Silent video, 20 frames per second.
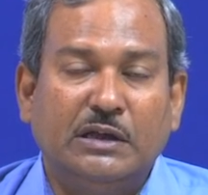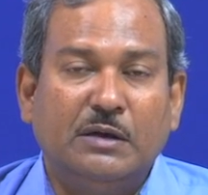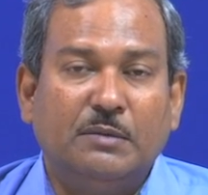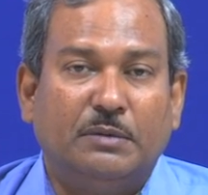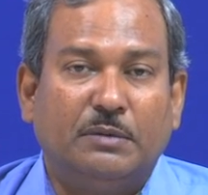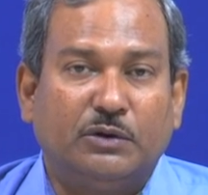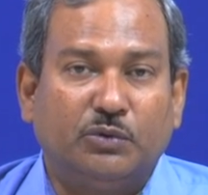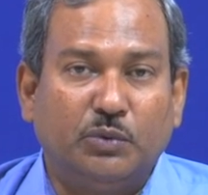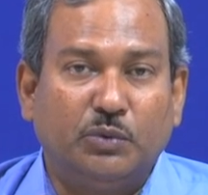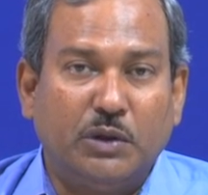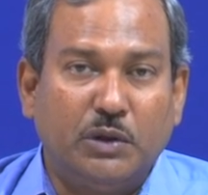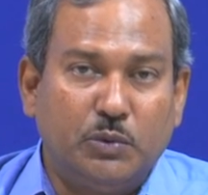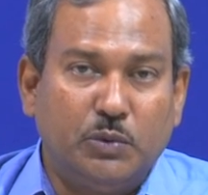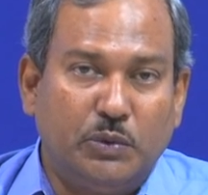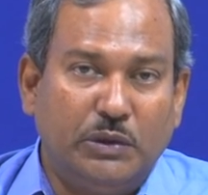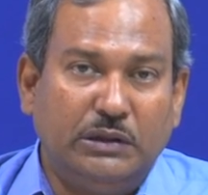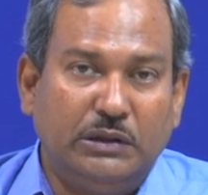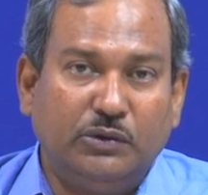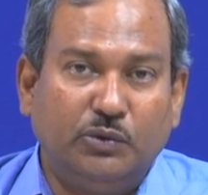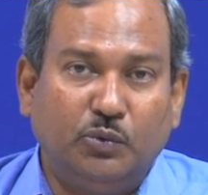but we
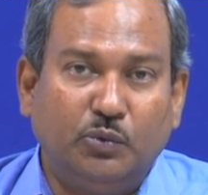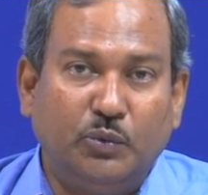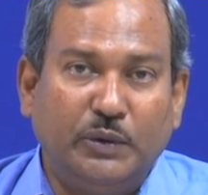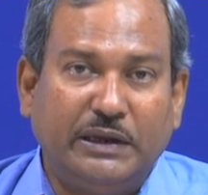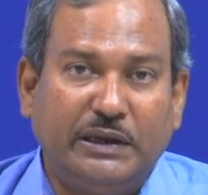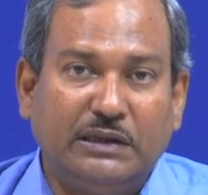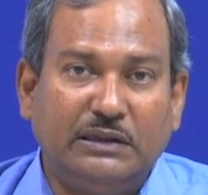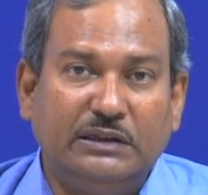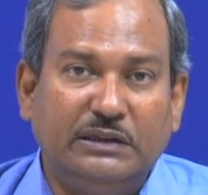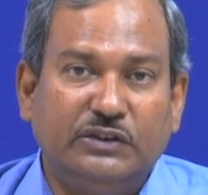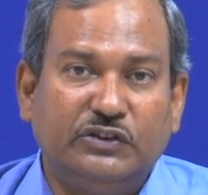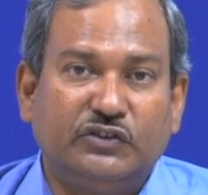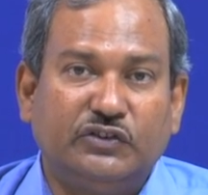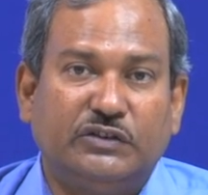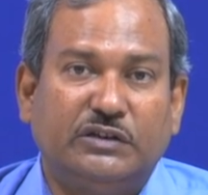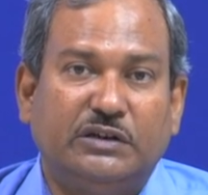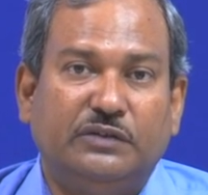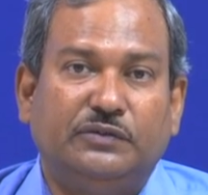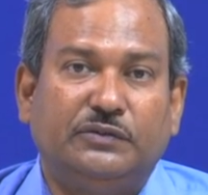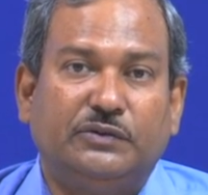will quickly
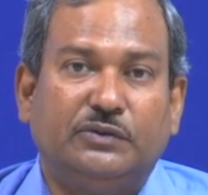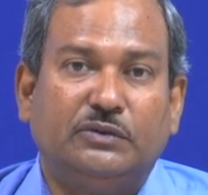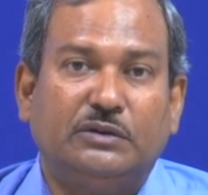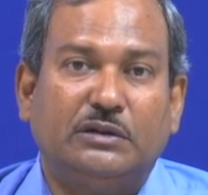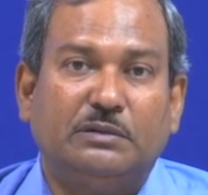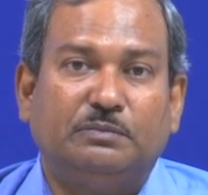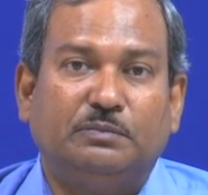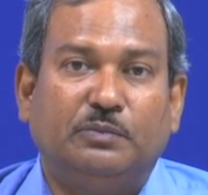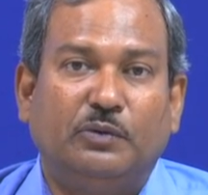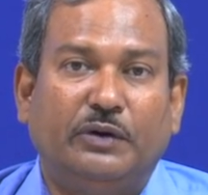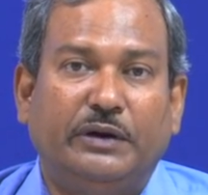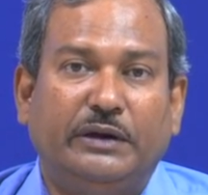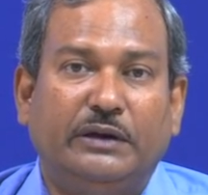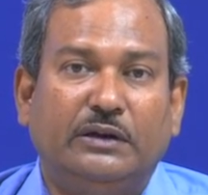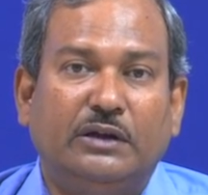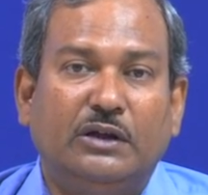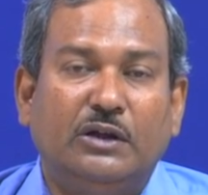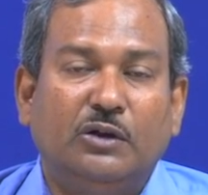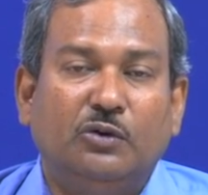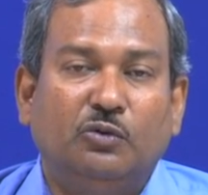shift to the point
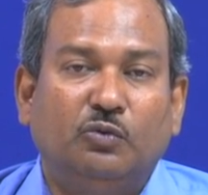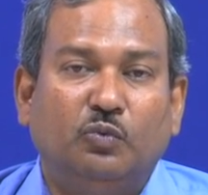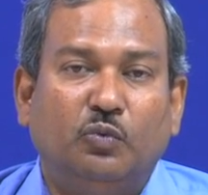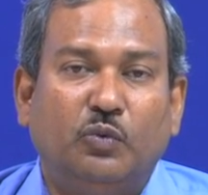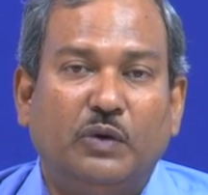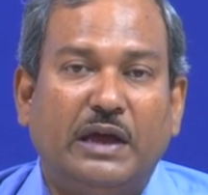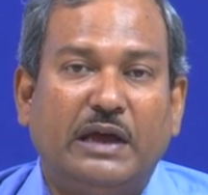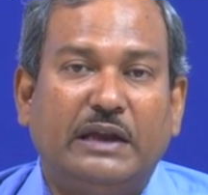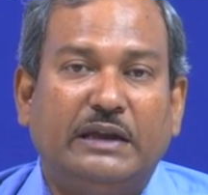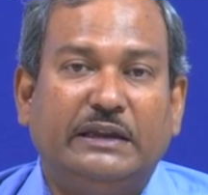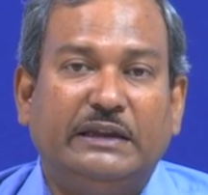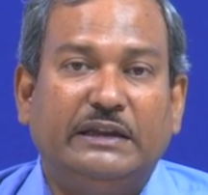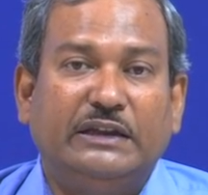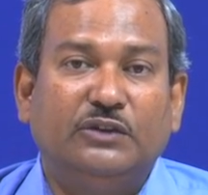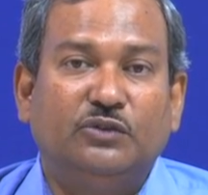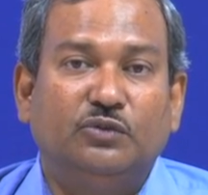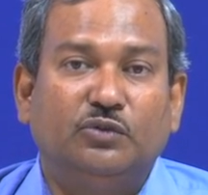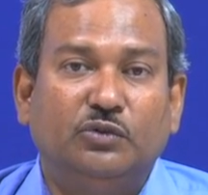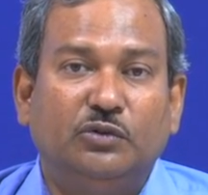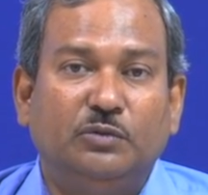where
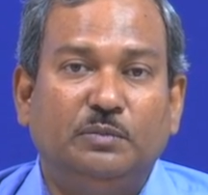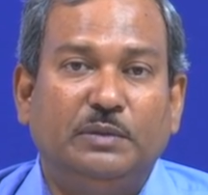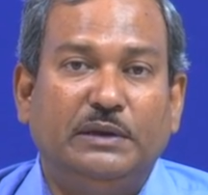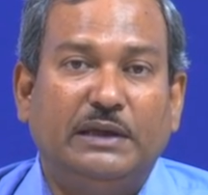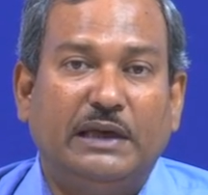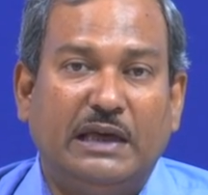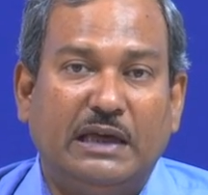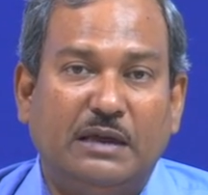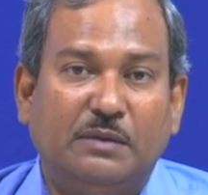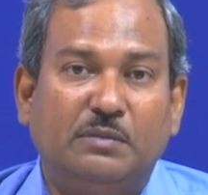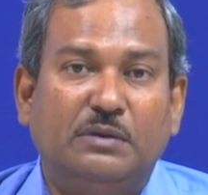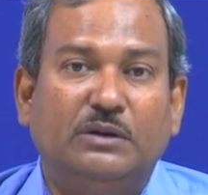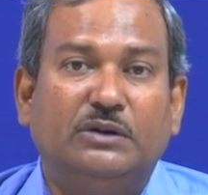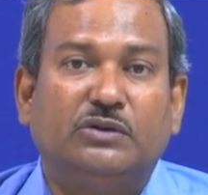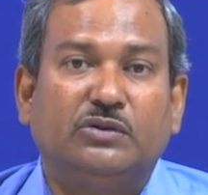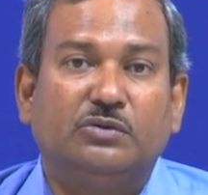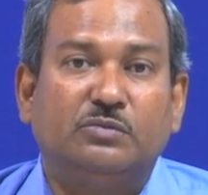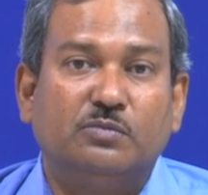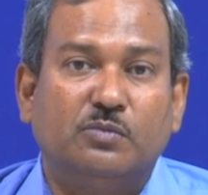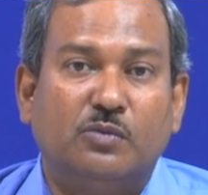you would be able
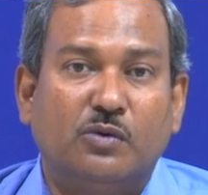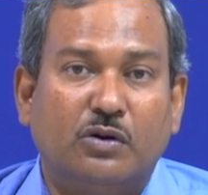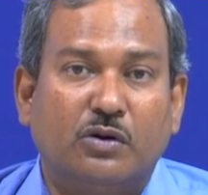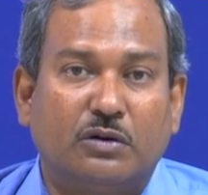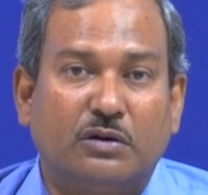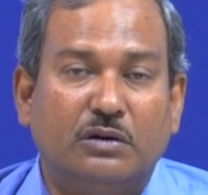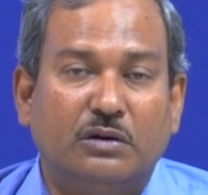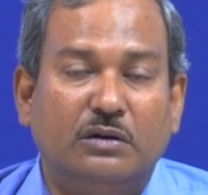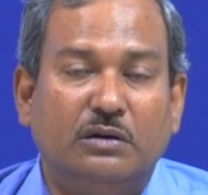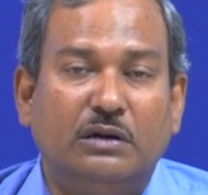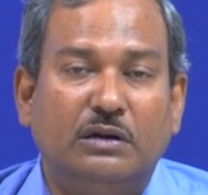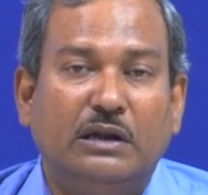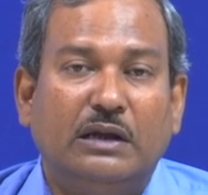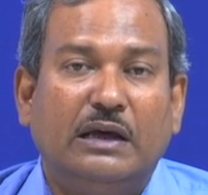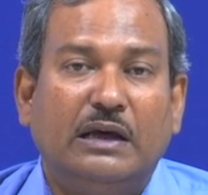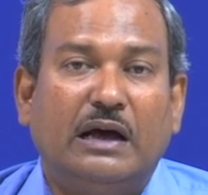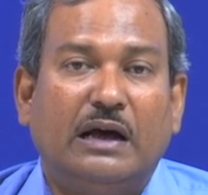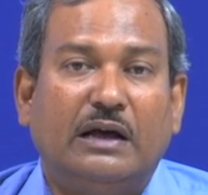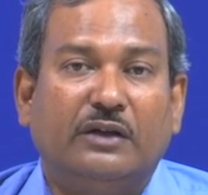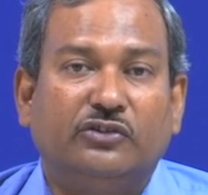to model
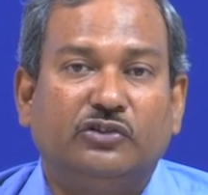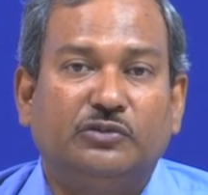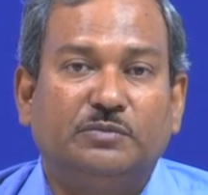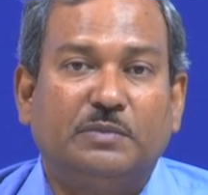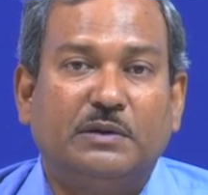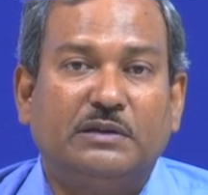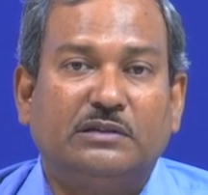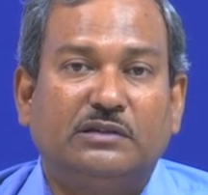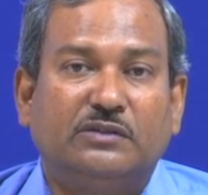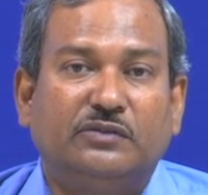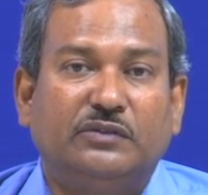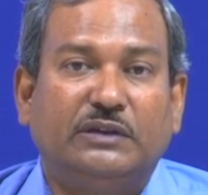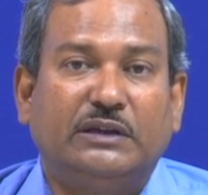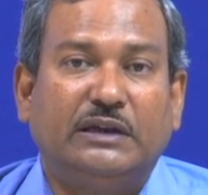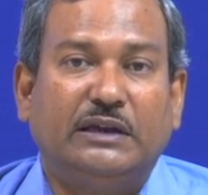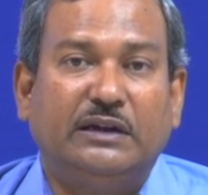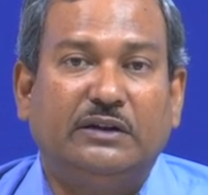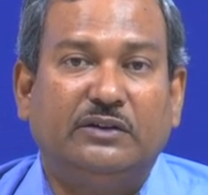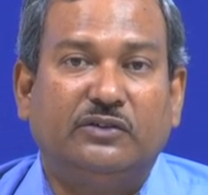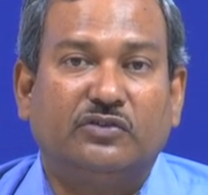a specific
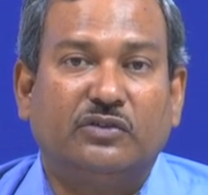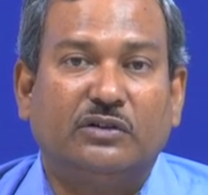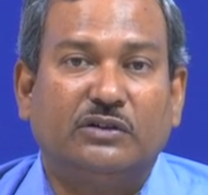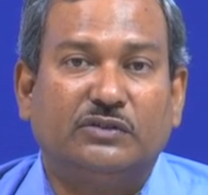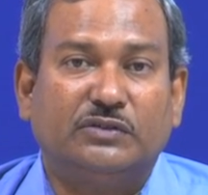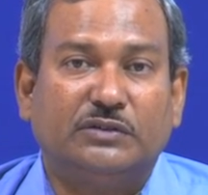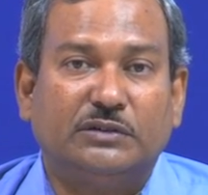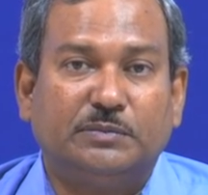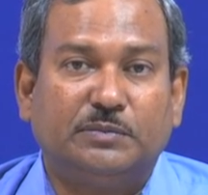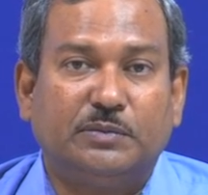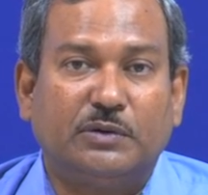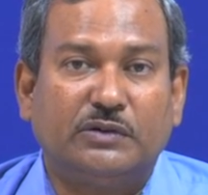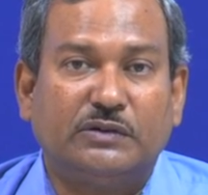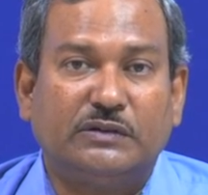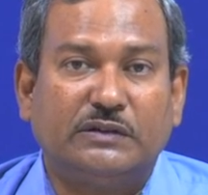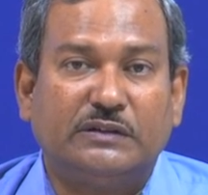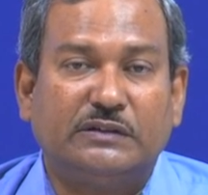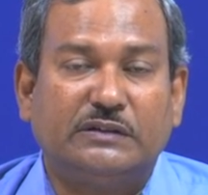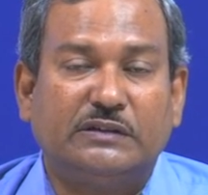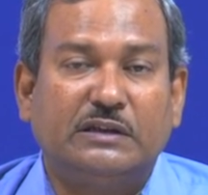heat transfer
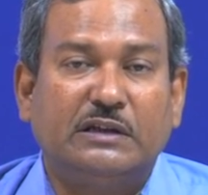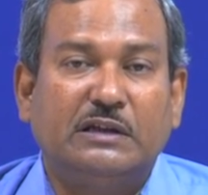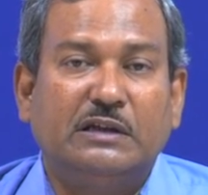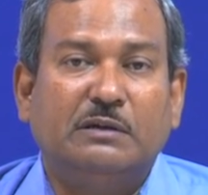process